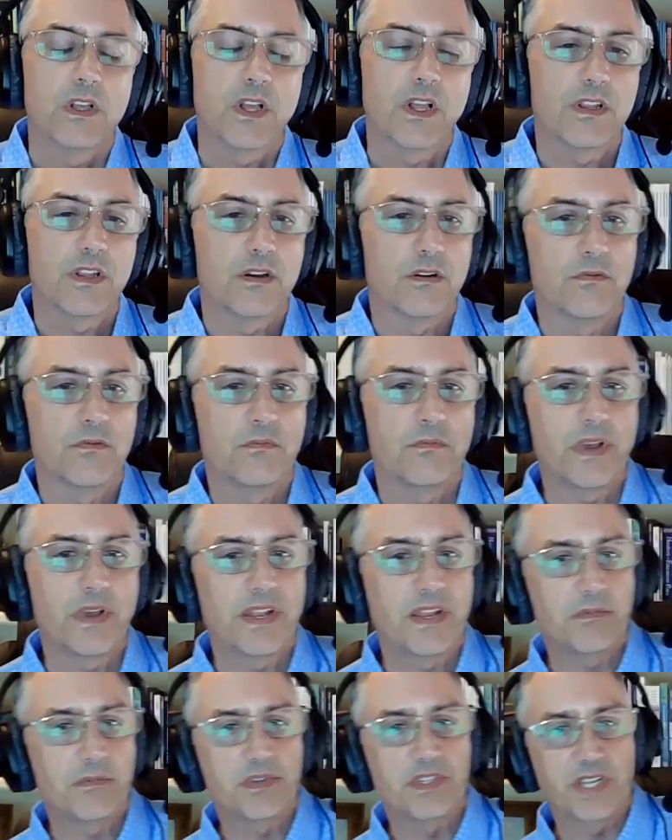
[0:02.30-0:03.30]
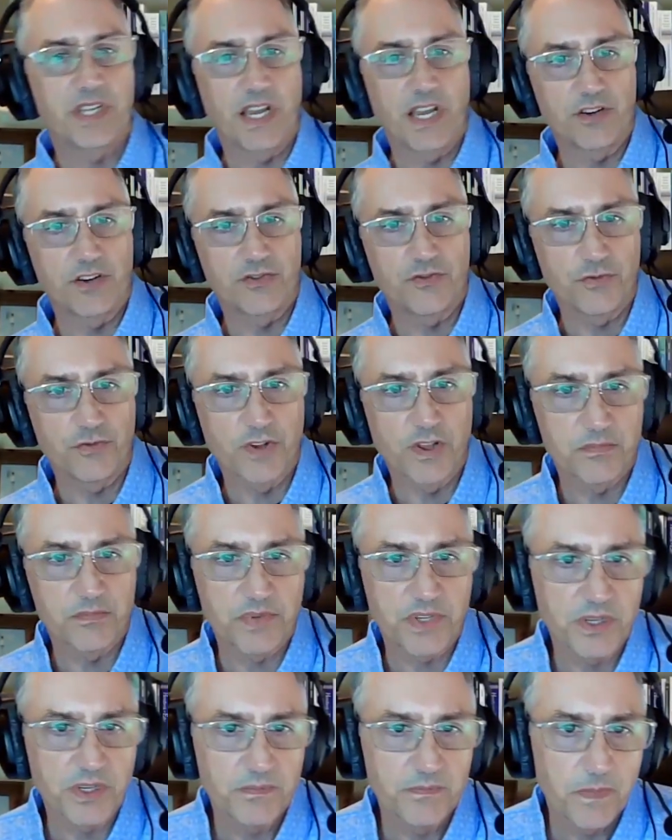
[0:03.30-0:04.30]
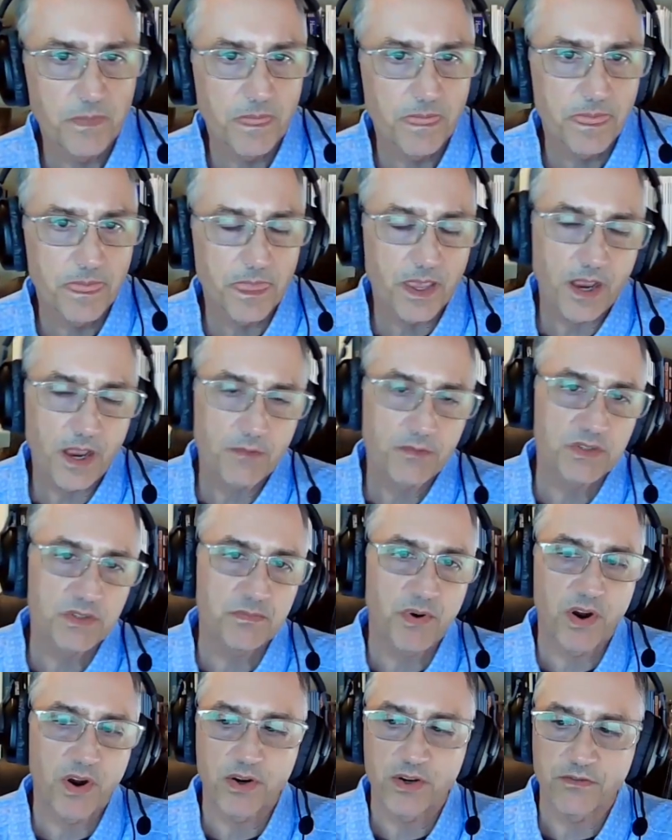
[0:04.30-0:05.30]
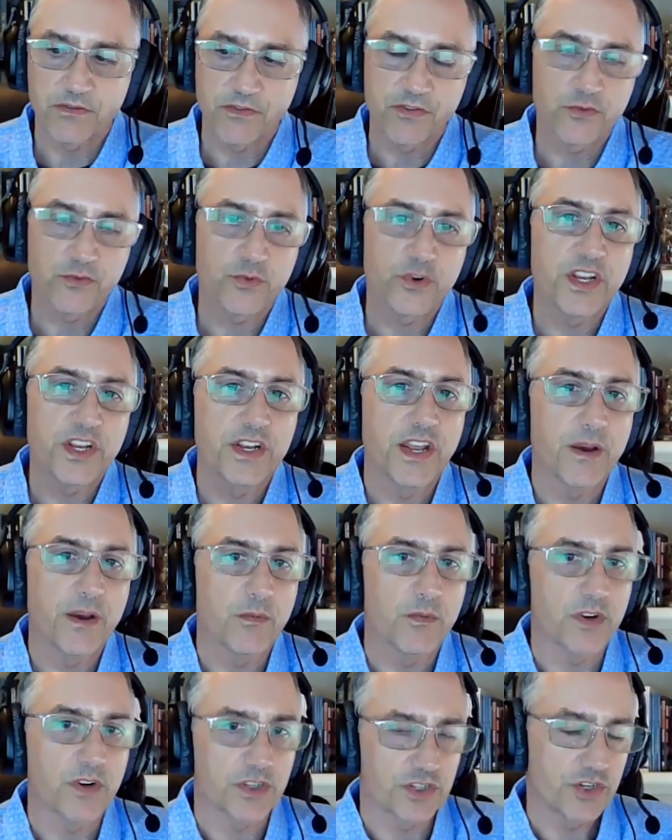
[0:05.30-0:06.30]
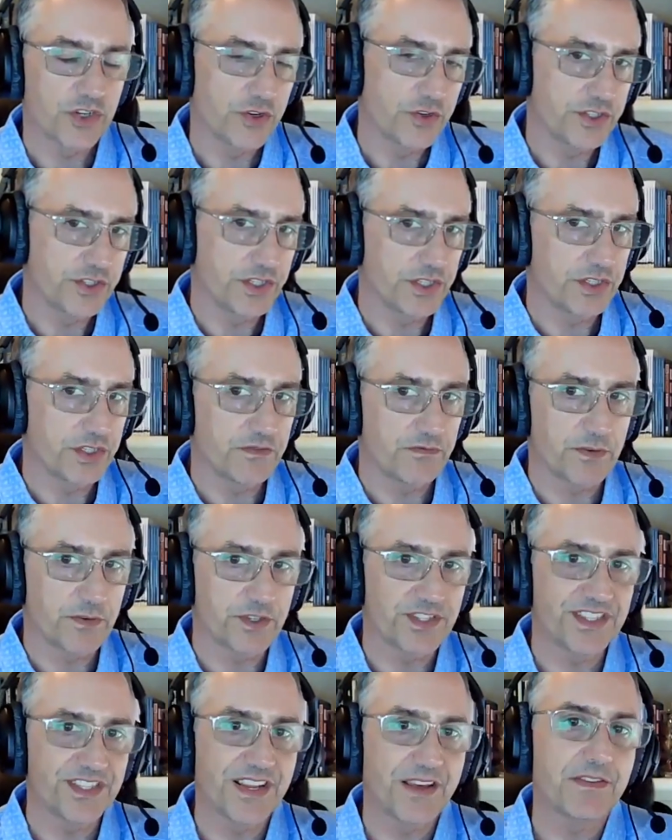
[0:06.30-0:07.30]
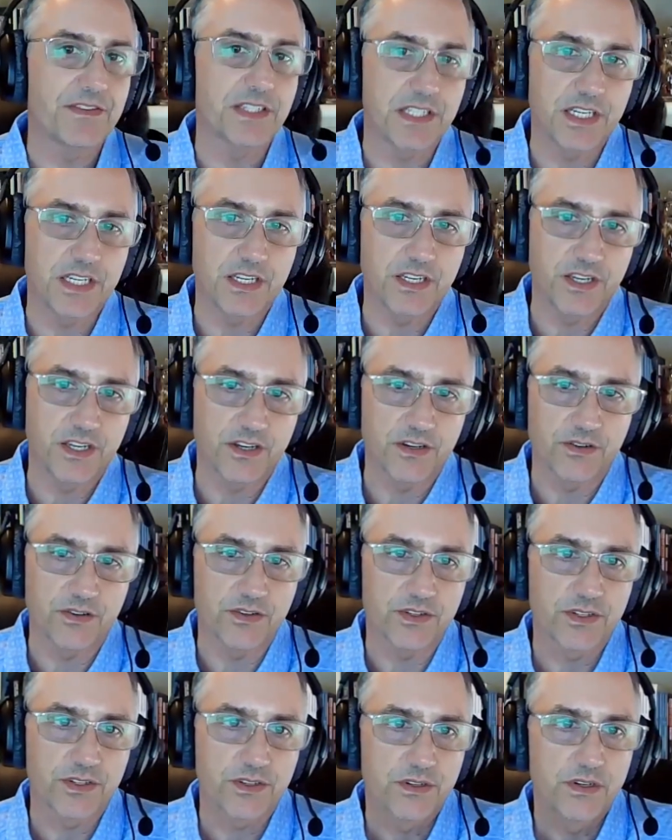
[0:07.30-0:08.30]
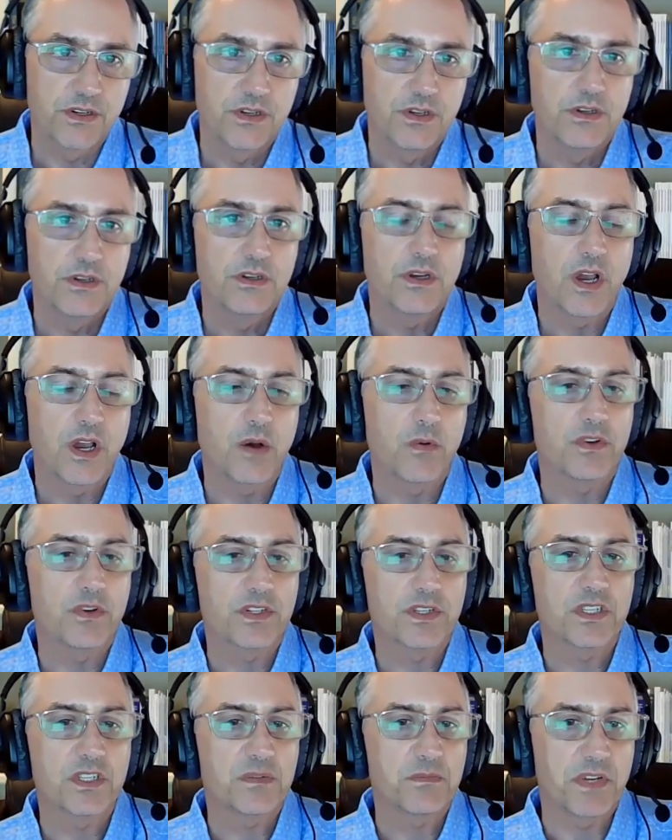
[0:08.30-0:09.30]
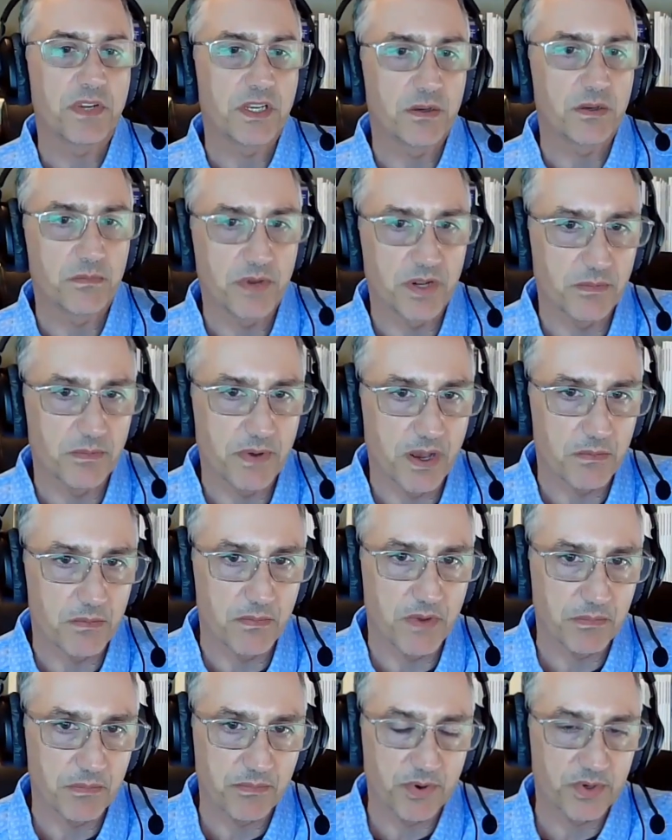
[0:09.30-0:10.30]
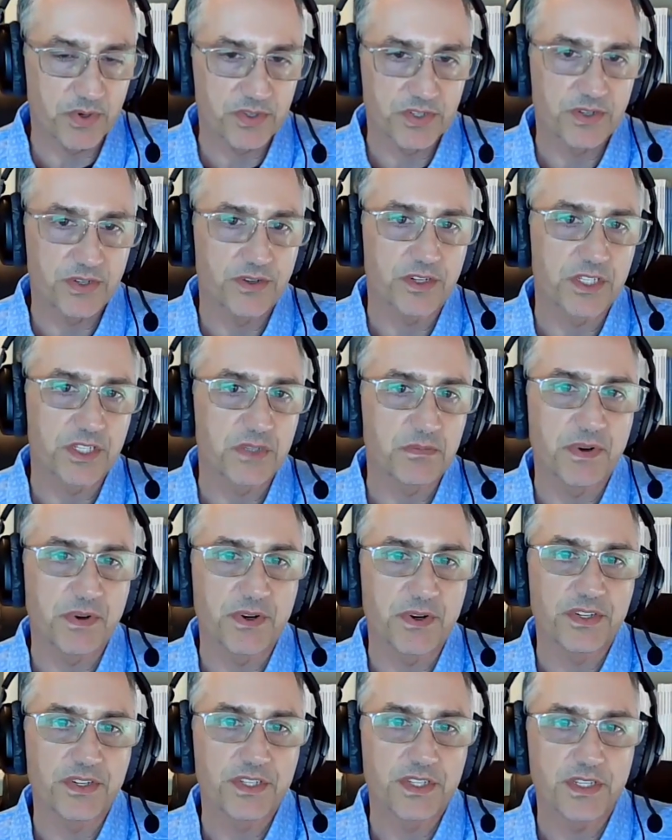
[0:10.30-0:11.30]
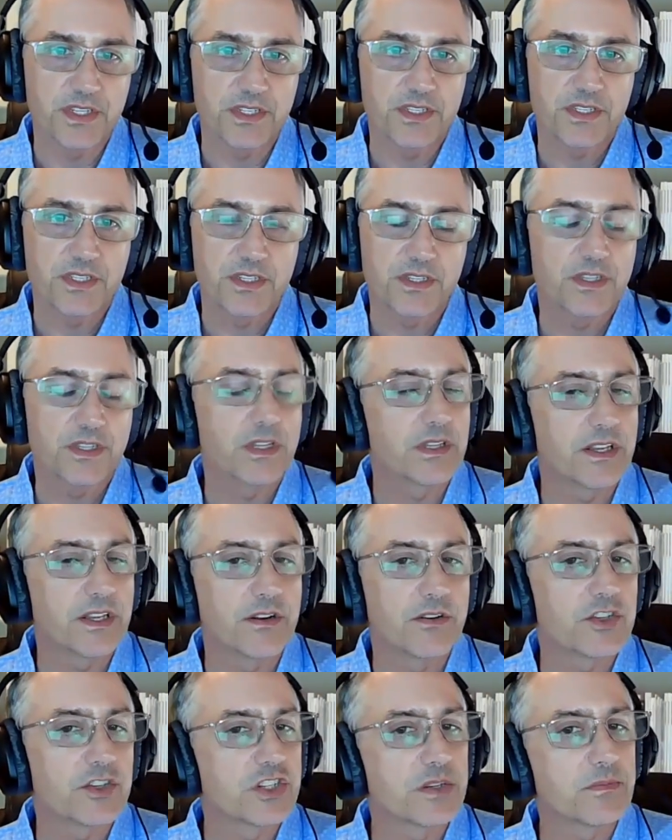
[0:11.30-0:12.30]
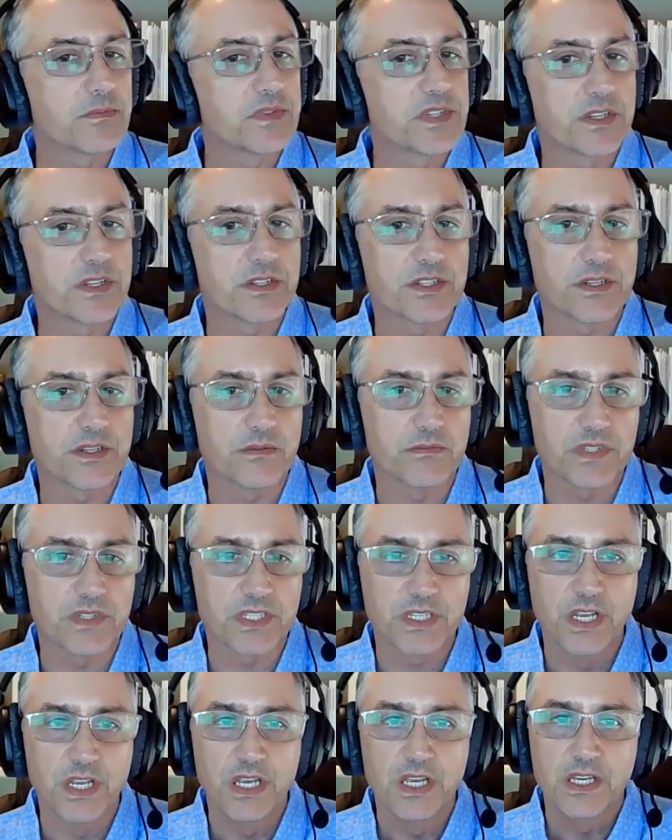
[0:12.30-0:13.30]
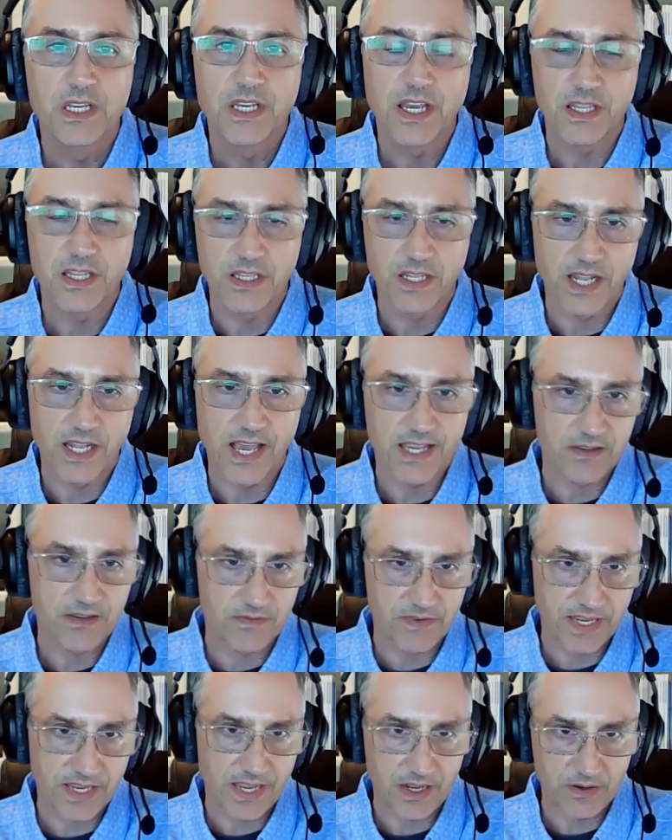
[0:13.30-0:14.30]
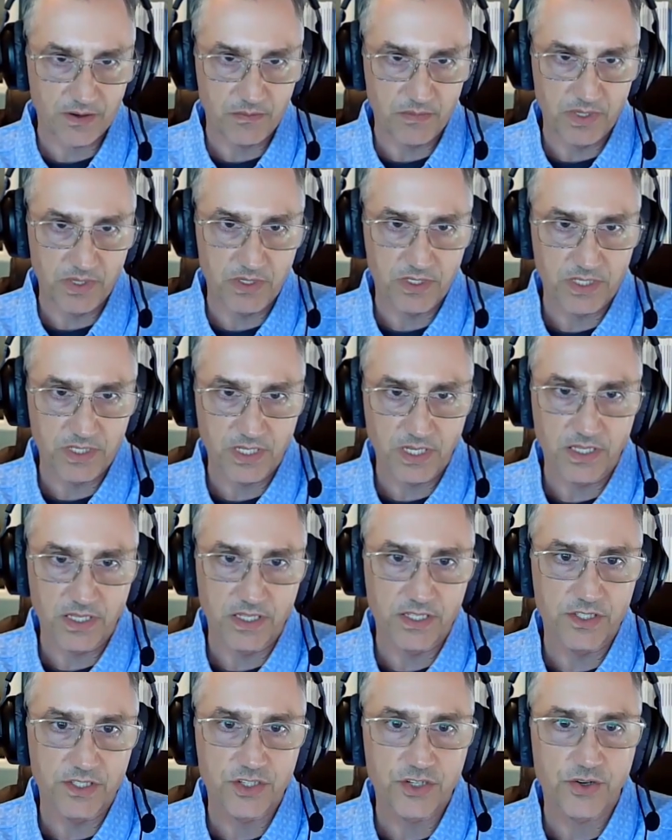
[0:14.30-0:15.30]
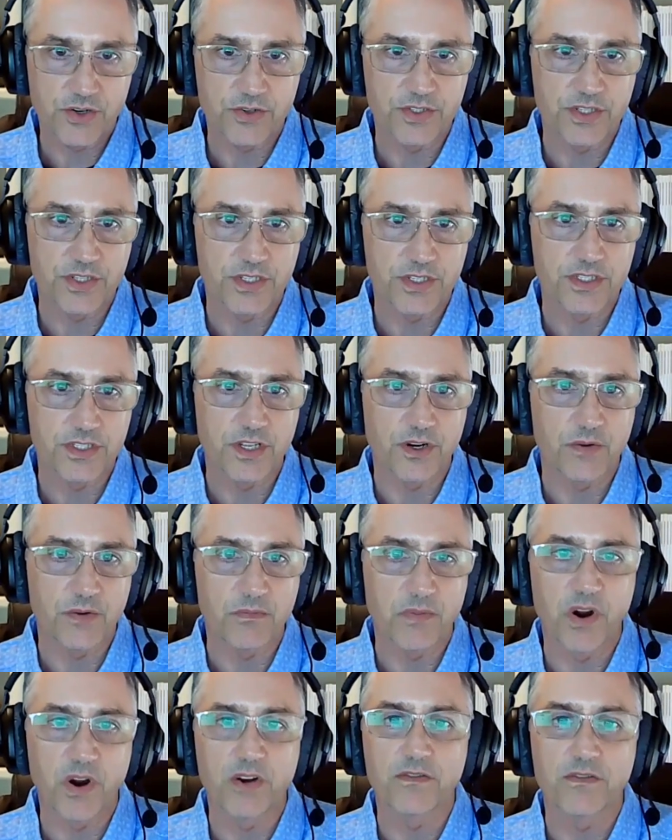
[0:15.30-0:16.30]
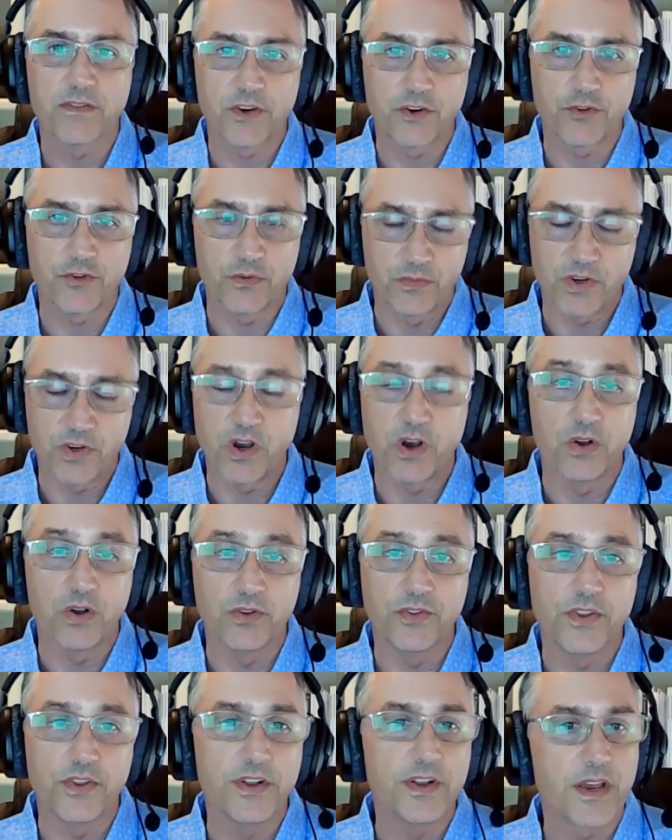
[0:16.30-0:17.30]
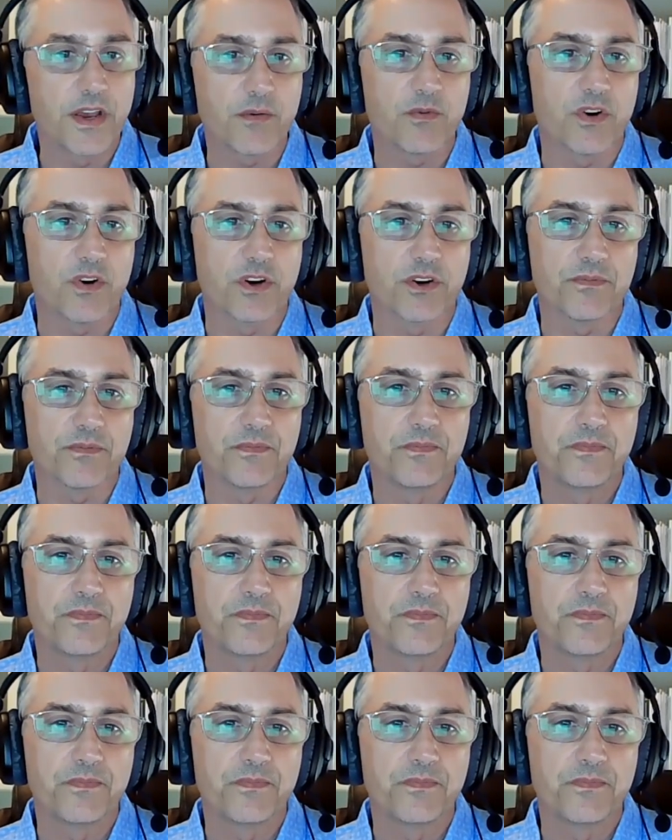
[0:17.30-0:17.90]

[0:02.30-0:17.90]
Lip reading: Hello, my name is Andrew Lumpy. I was part of 3 network churches for 17 years. I want to speak a bit about my personal experiences, the leadership systems, and the lack of accountability in these churches that are part of a group called the Network.